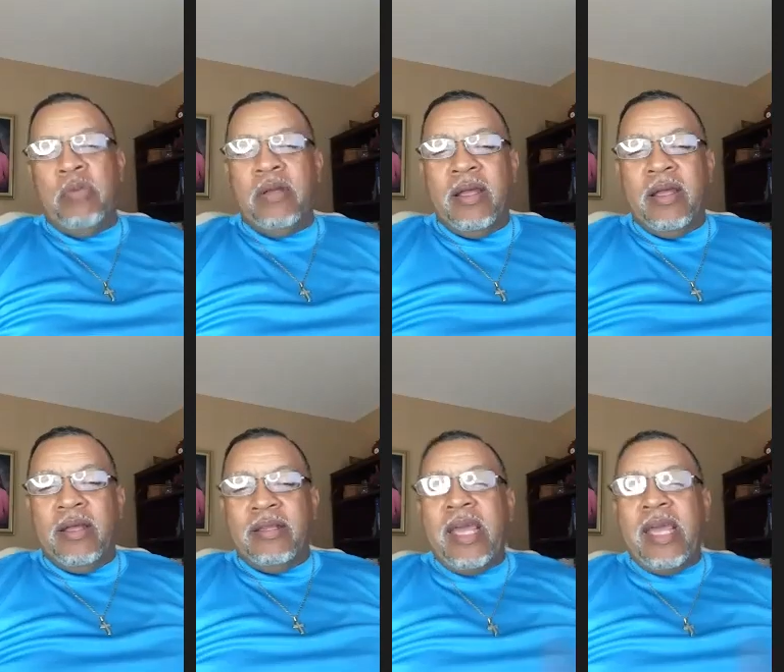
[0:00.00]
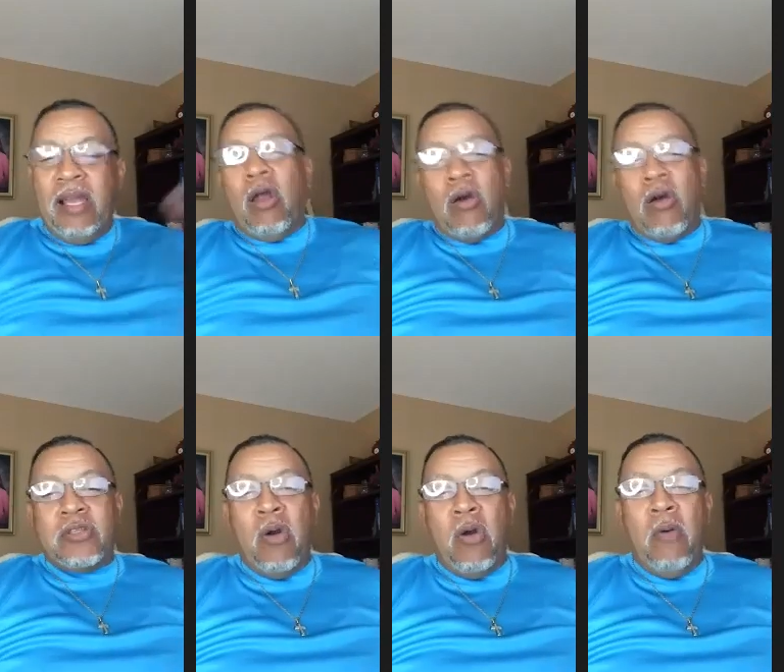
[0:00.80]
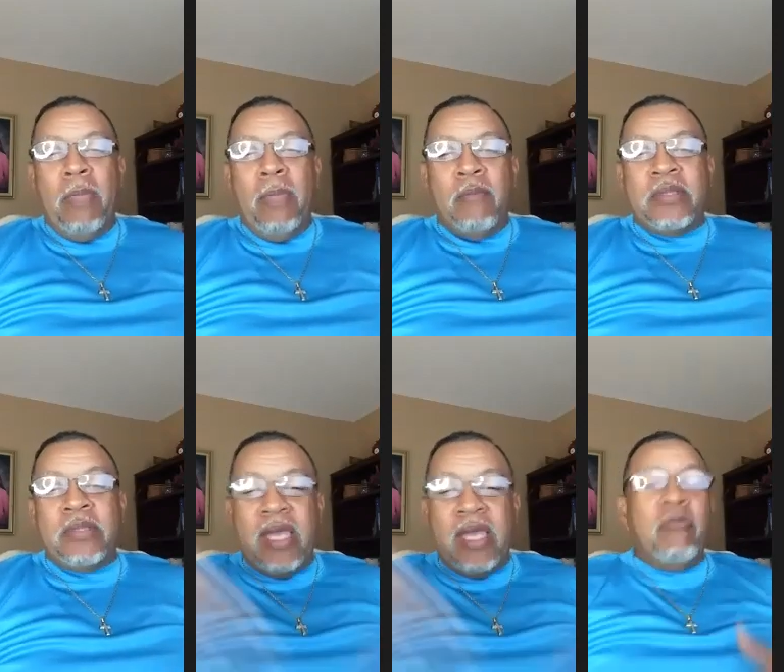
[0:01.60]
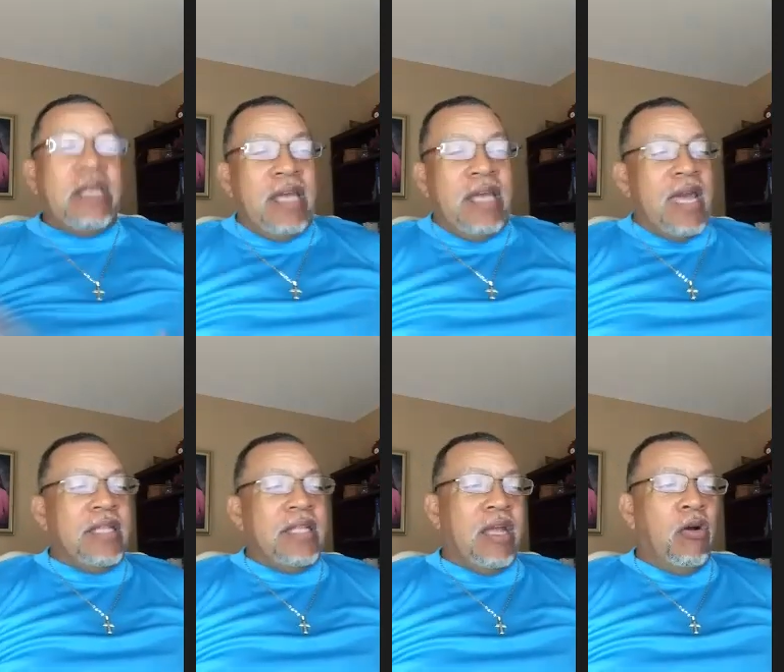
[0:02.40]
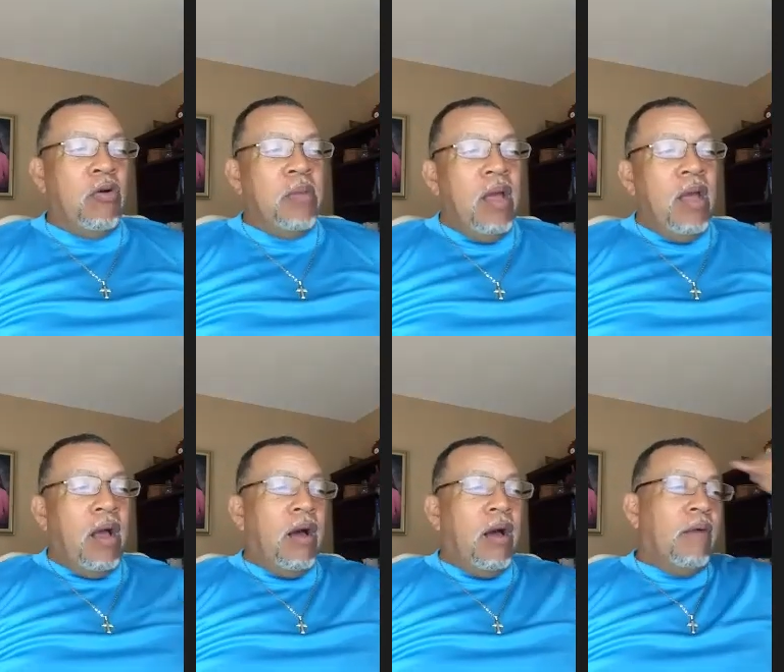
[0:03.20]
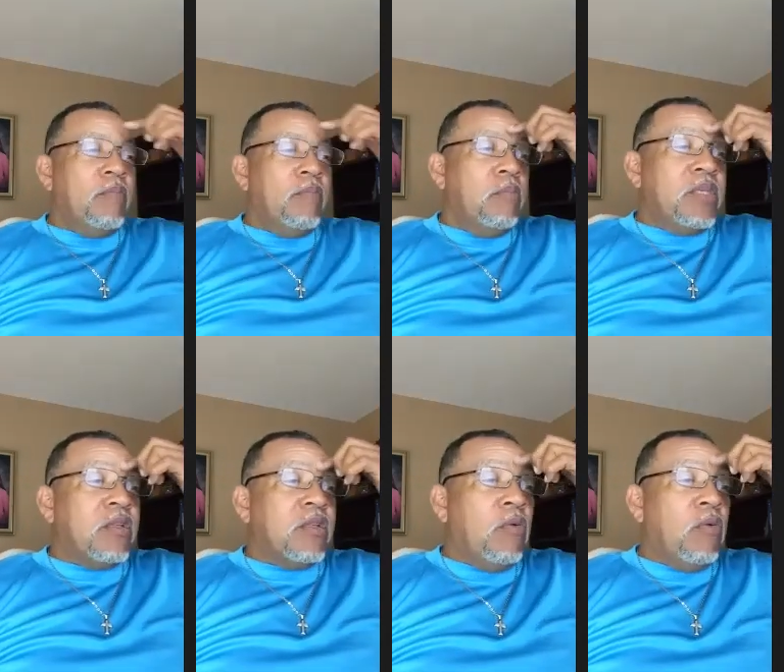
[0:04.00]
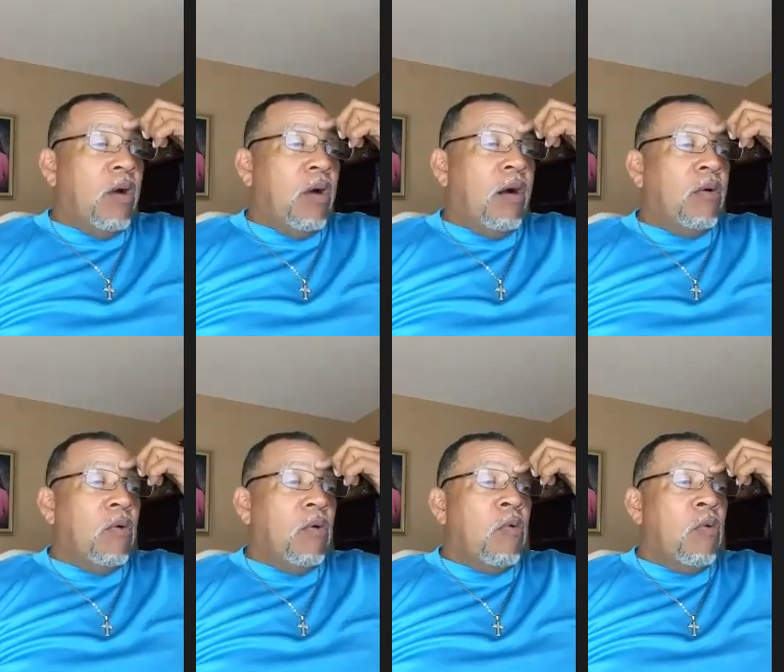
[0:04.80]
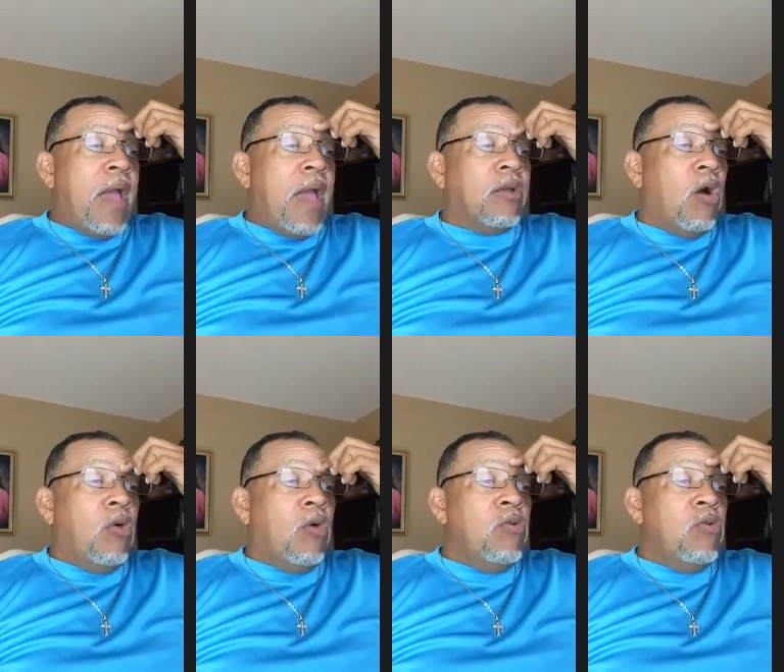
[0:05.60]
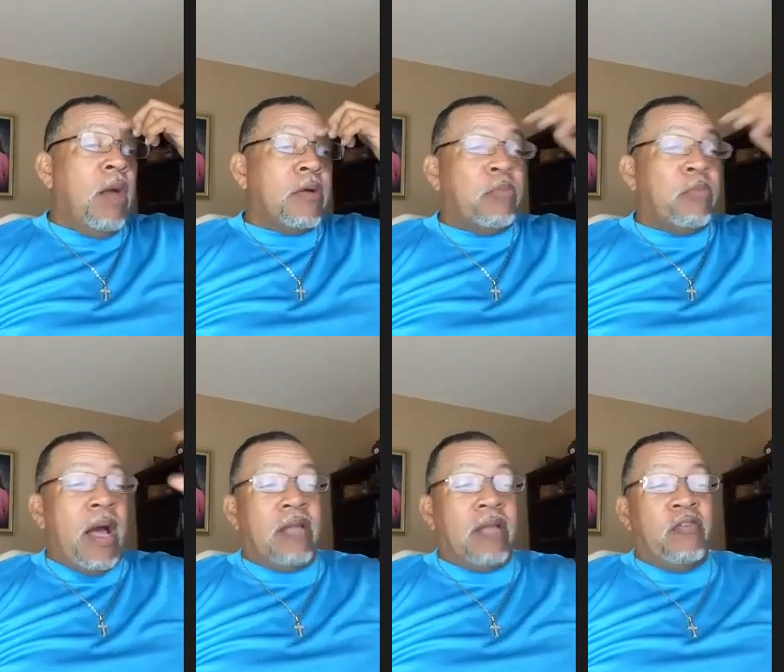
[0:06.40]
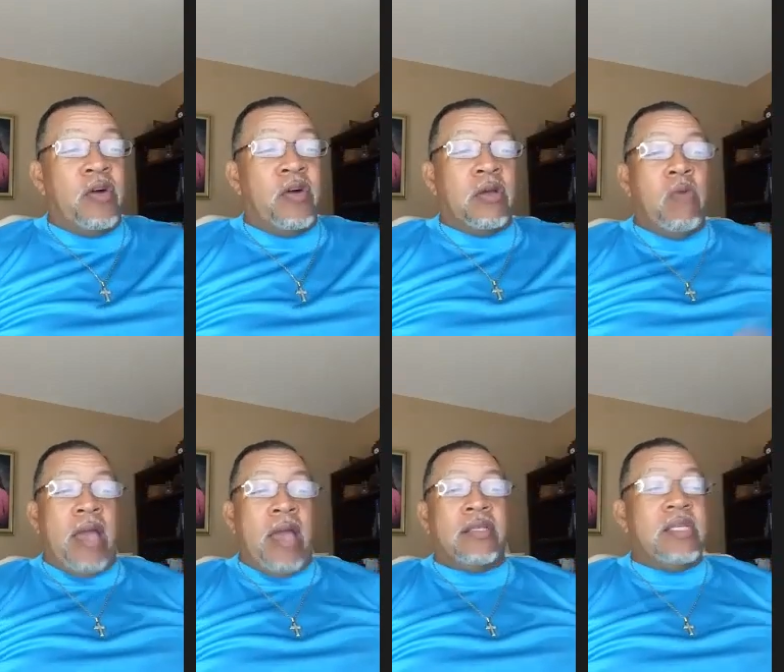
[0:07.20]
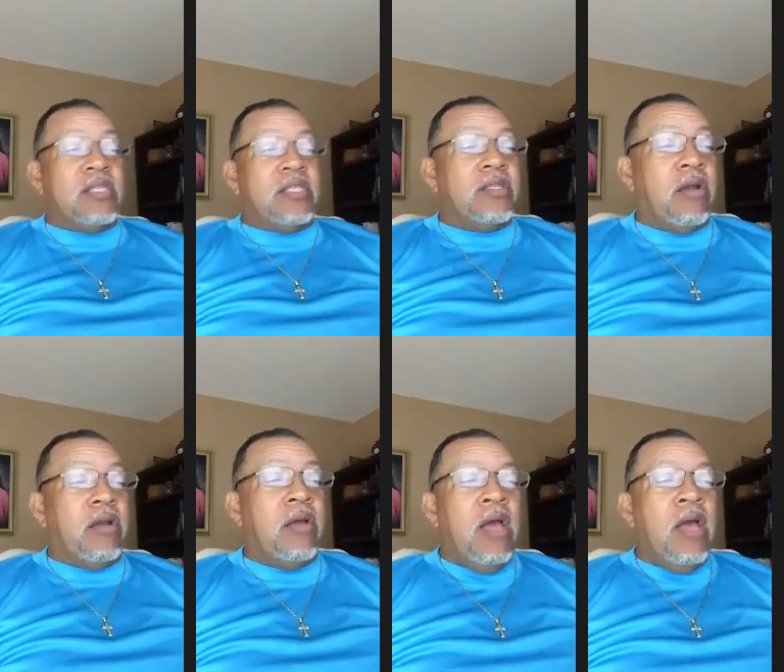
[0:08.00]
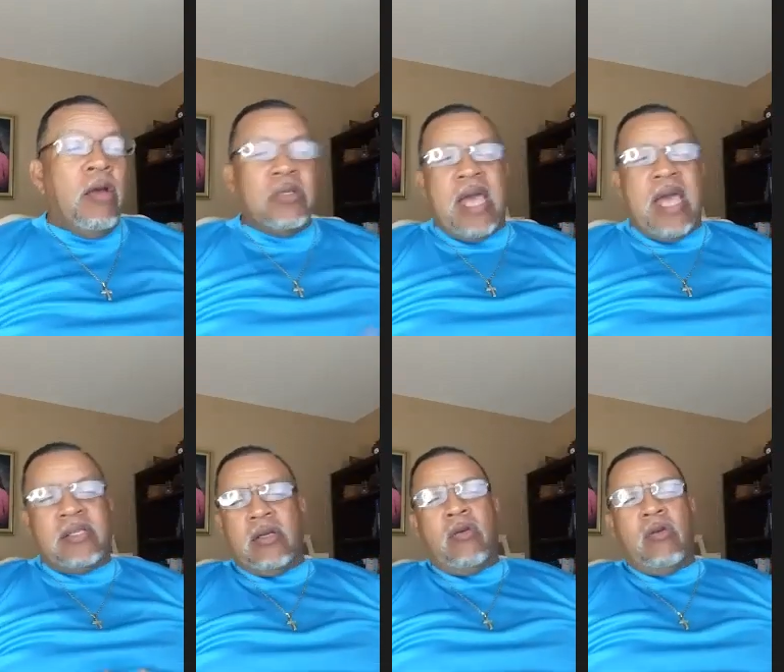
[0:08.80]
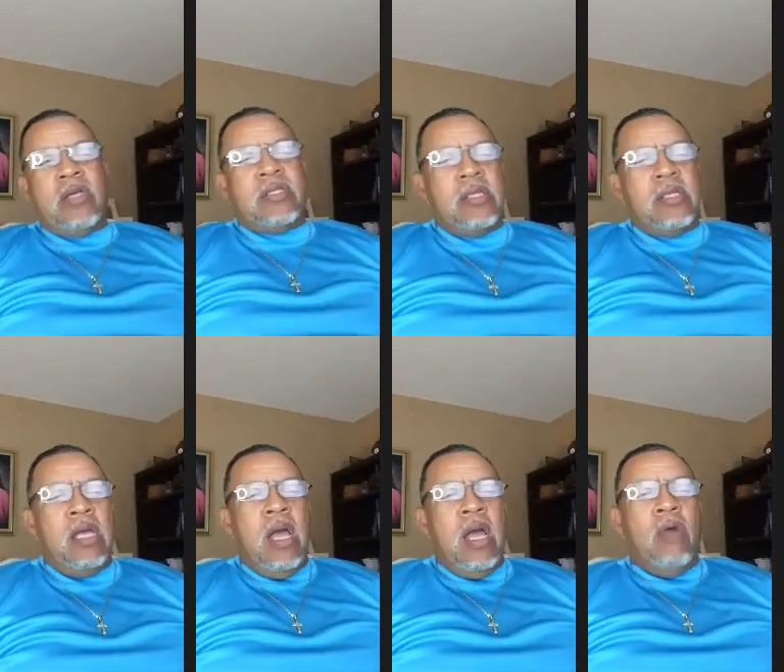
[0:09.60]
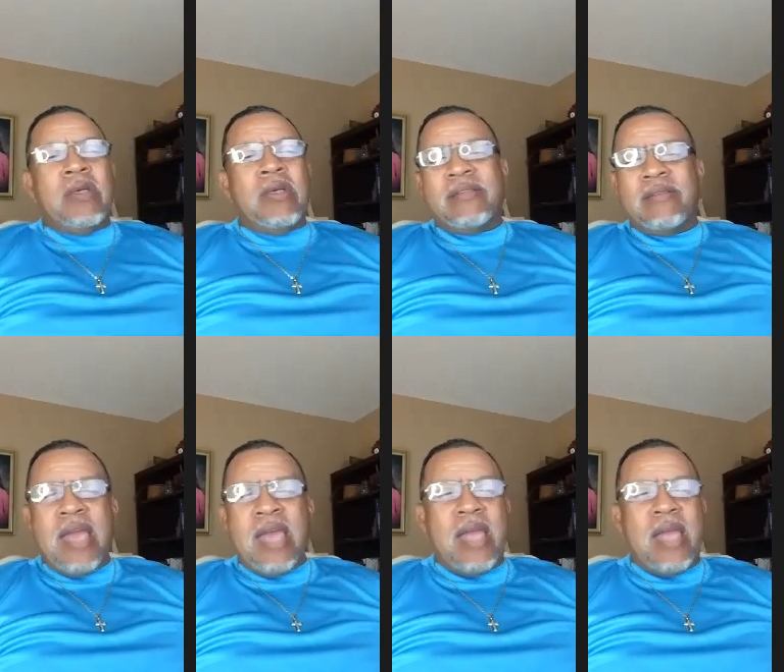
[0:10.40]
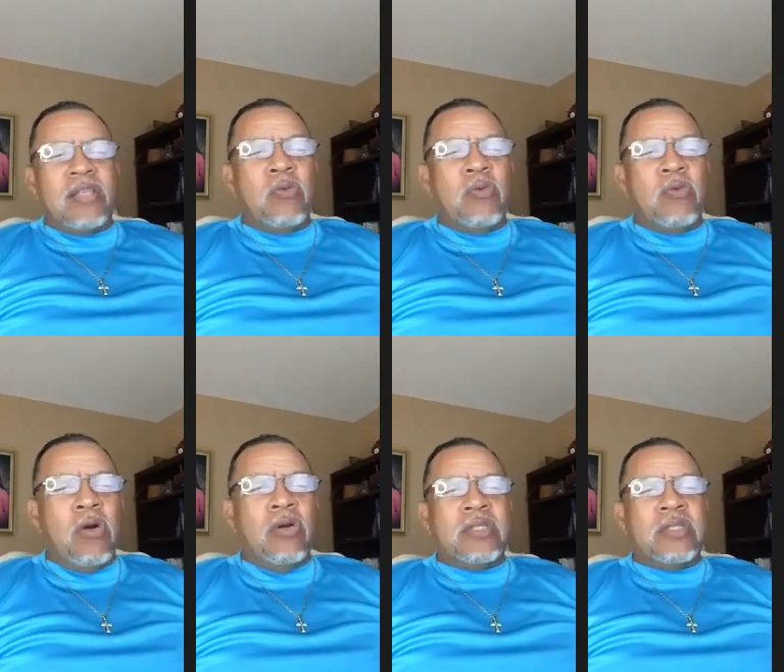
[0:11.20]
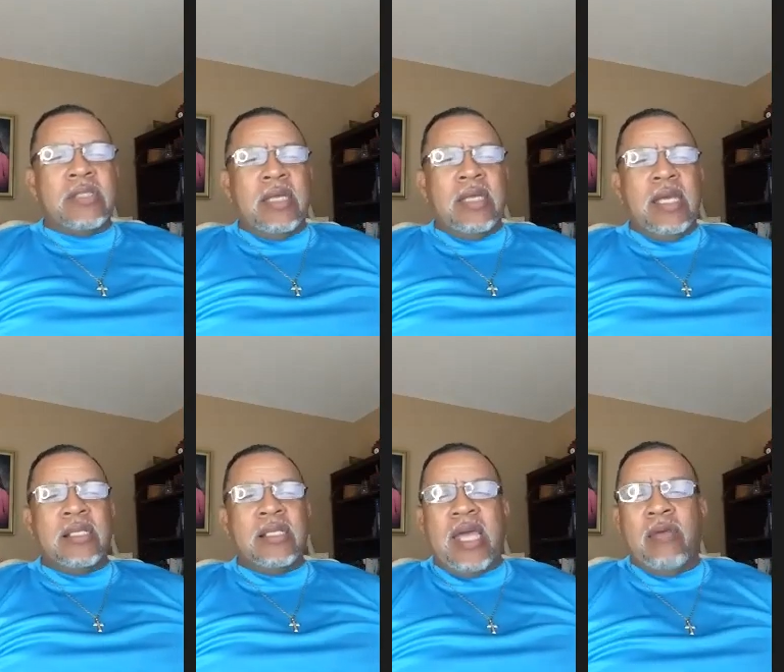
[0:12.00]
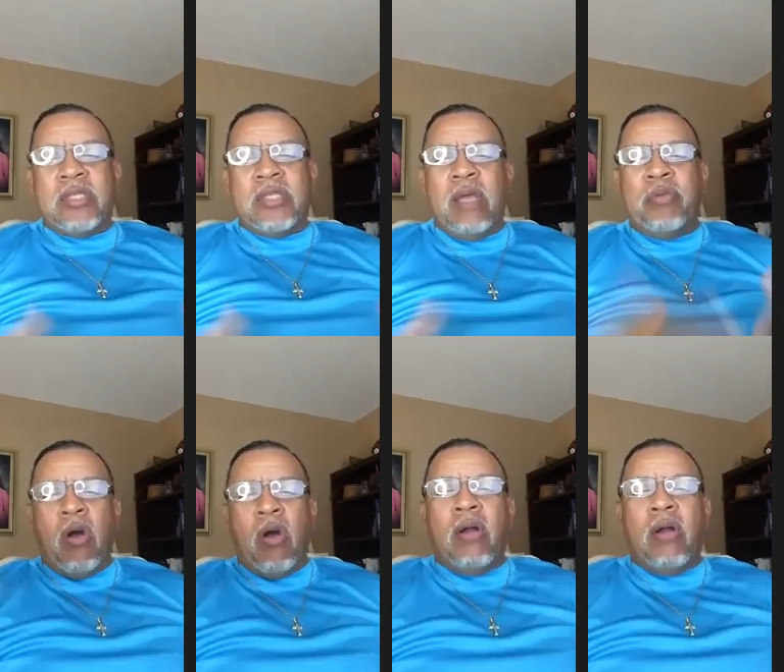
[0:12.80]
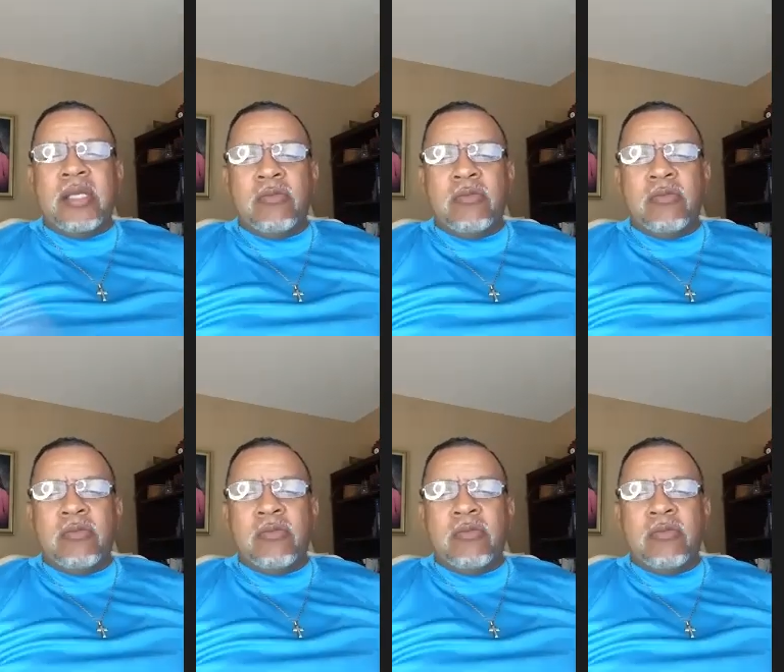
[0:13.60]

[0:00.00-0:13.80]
They lost hope, but they regained their hope. Mr. Wagnall, who helped compile the Funkin' Wagner Dictionary, was asked a question. What's the saddest words in the English language? He had put all these words in a dictionary.